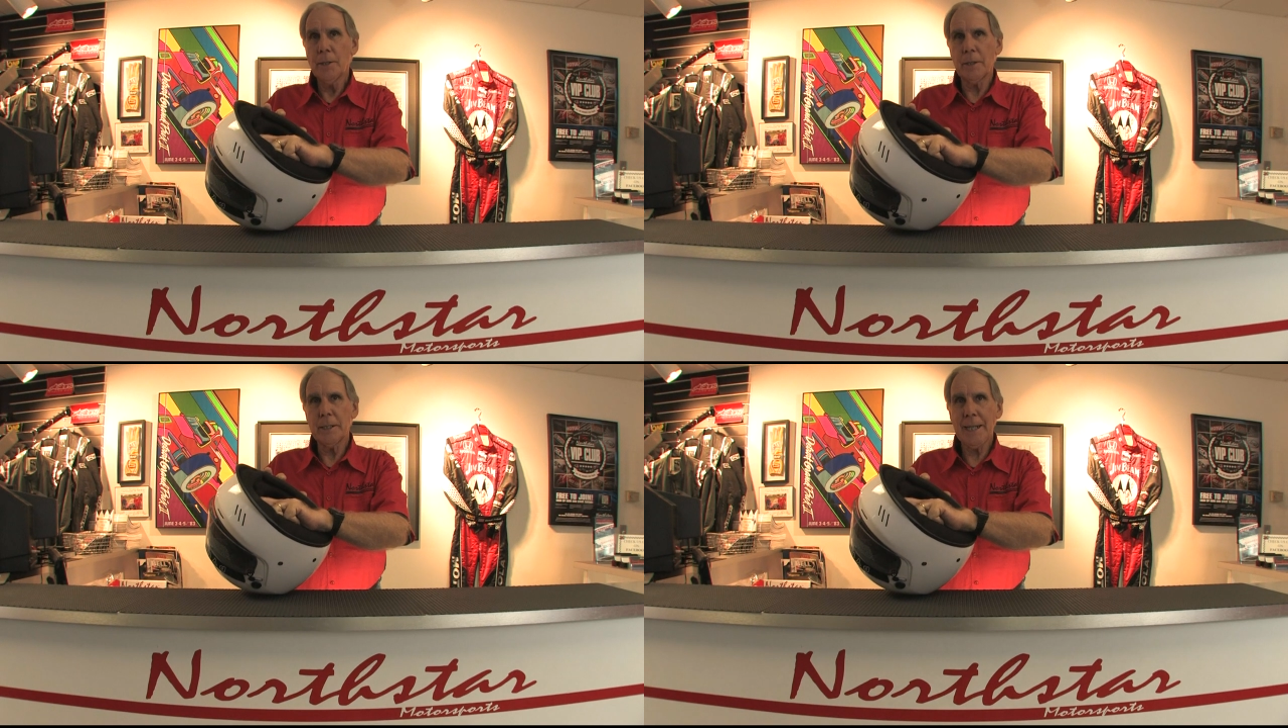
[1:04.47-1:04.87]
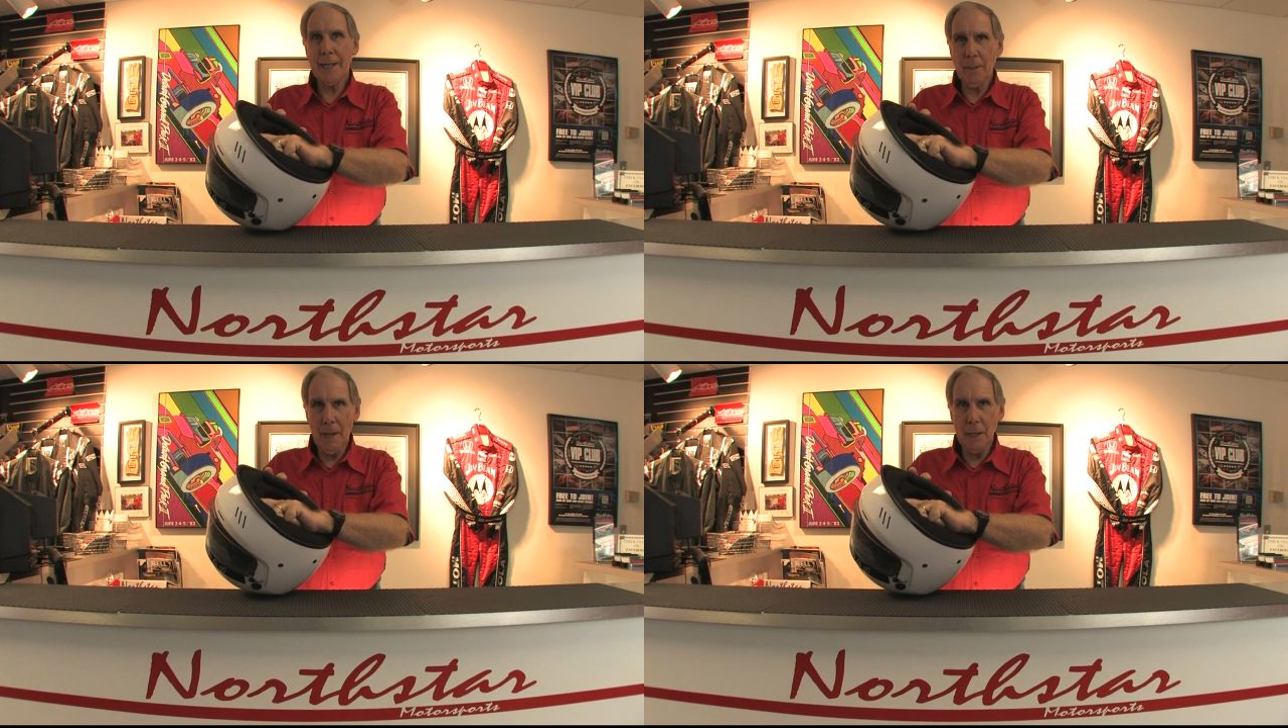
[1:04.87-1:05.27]
You can
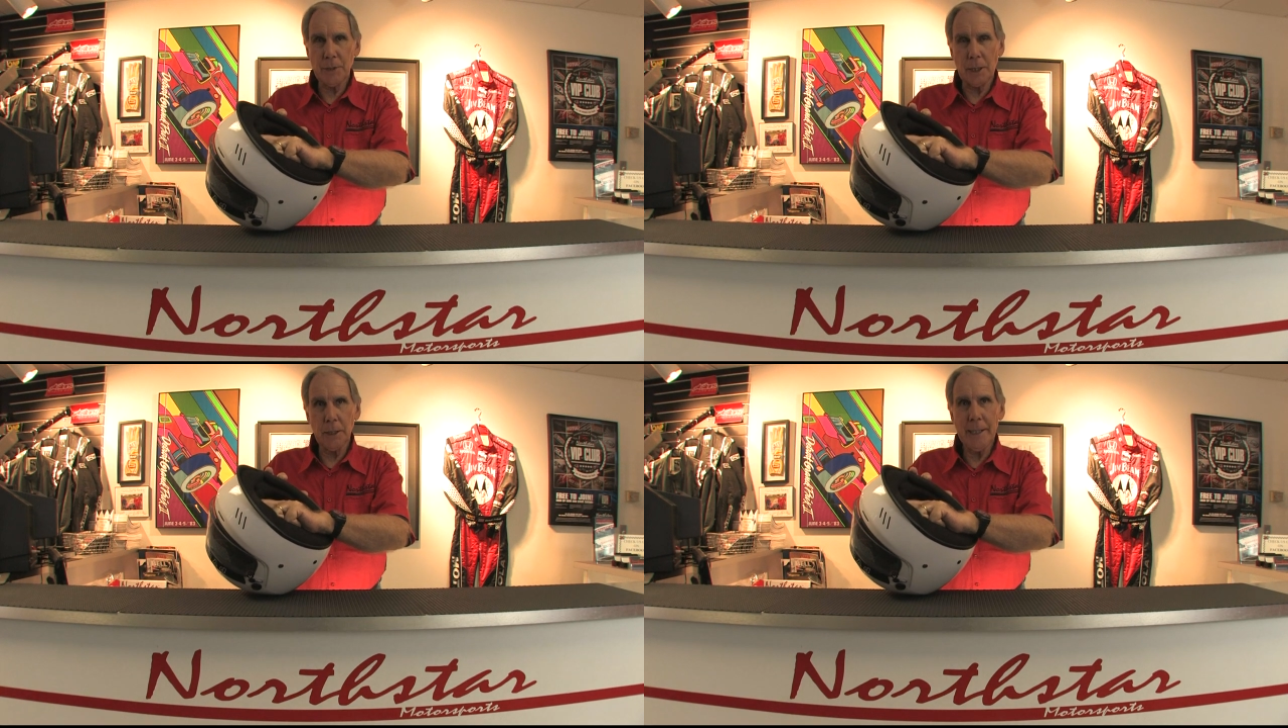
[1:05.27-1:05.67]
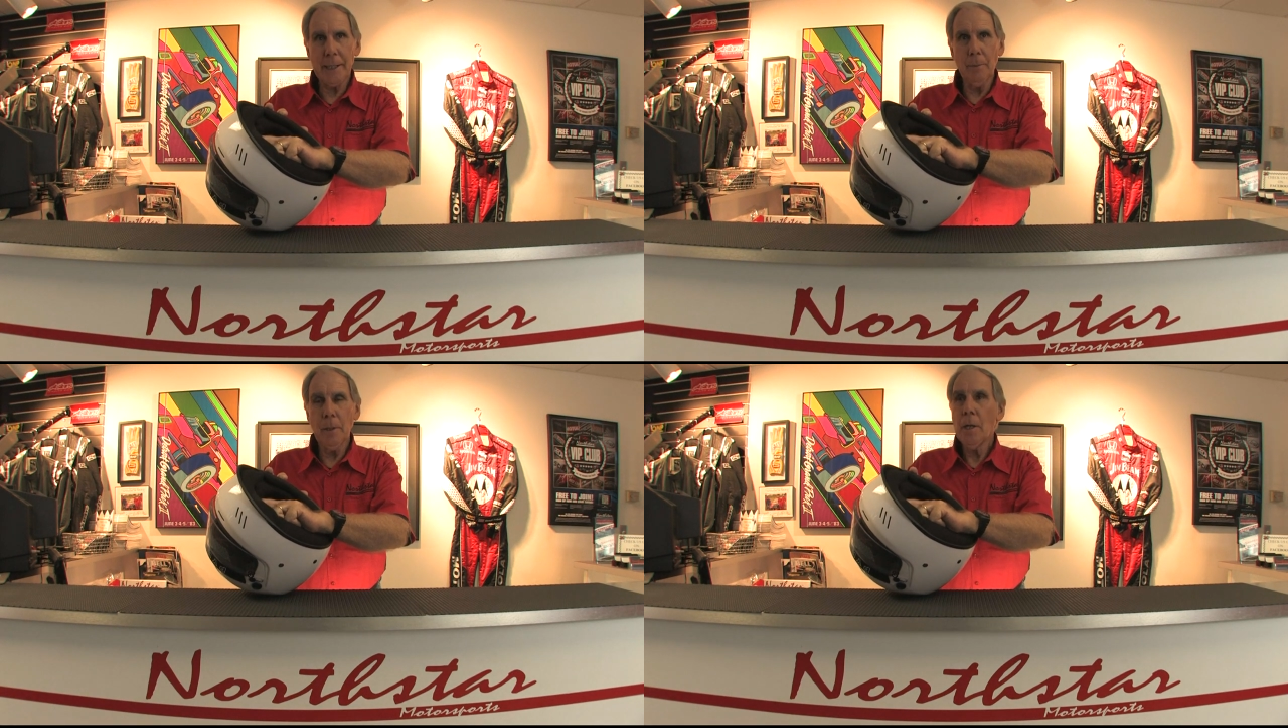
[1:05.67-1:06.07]
take them out to clean
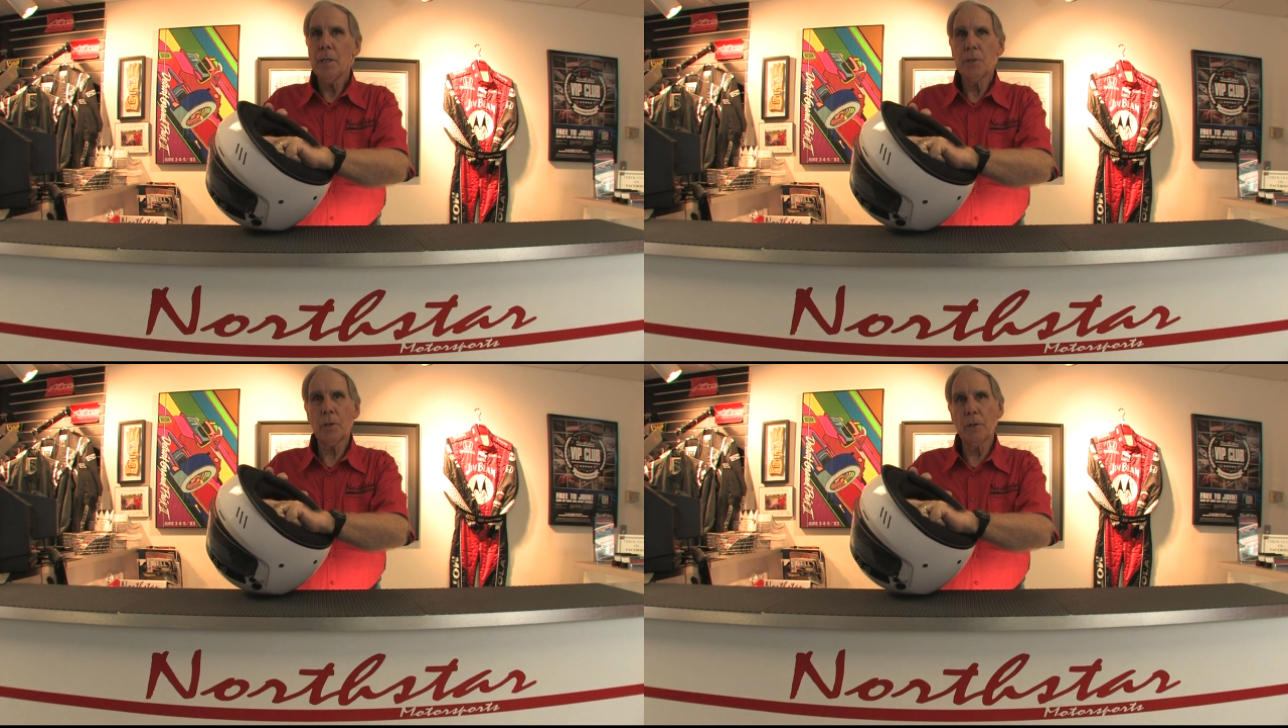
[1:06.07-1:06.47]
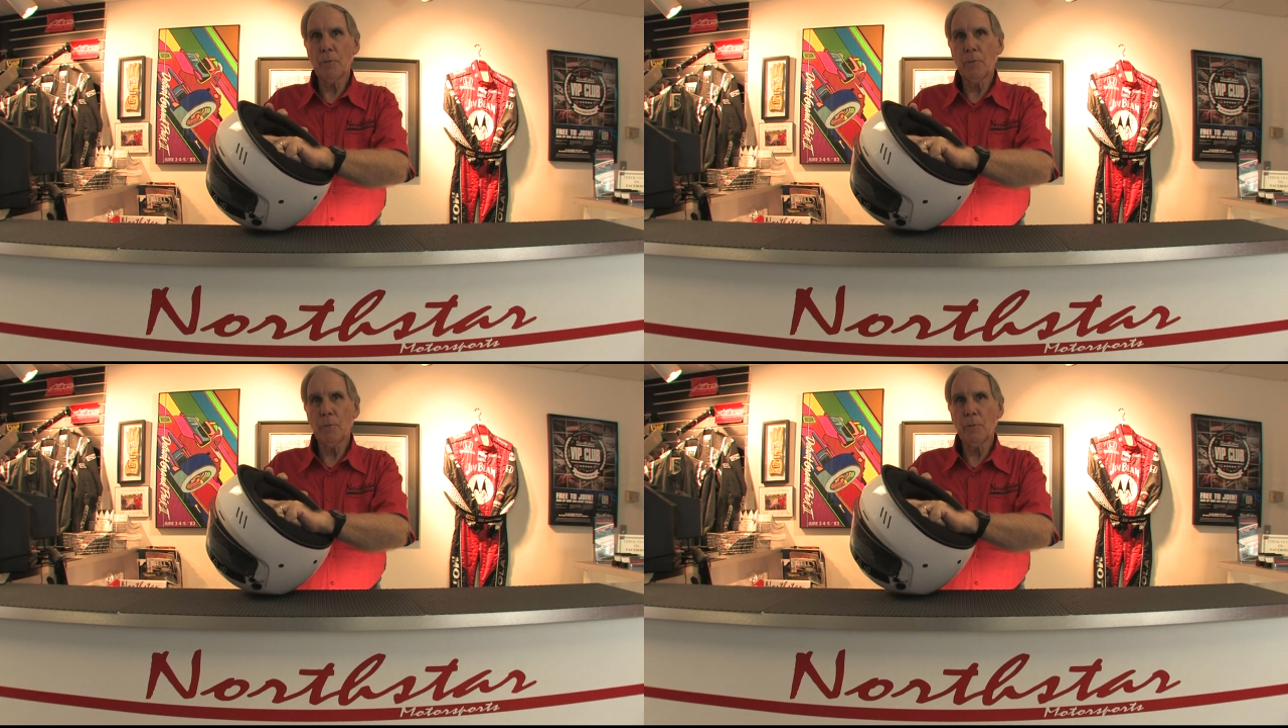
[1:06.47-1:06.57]
them. You can